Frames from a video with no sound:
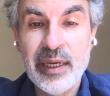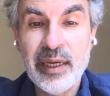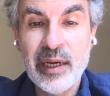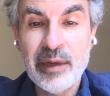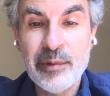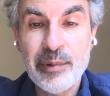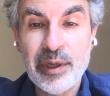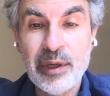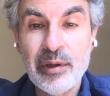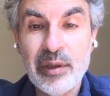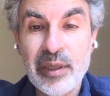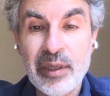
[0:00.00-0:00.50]

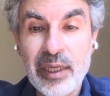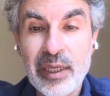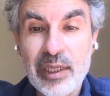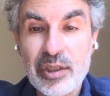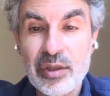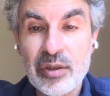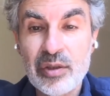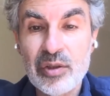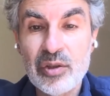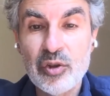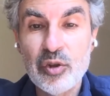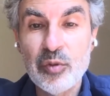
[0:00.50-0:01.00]
AI
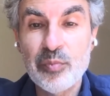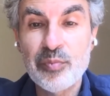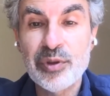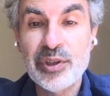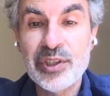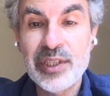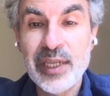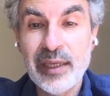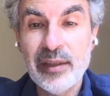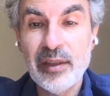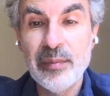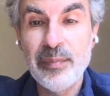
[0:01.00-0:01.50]
regulations to
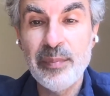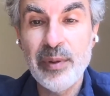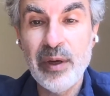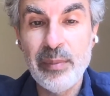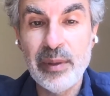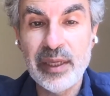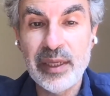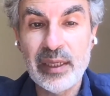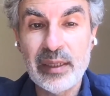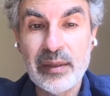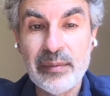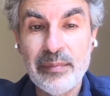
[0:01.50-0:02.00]
protect the
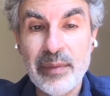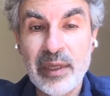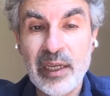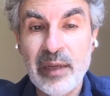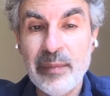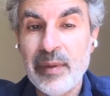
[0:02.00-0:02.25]
public,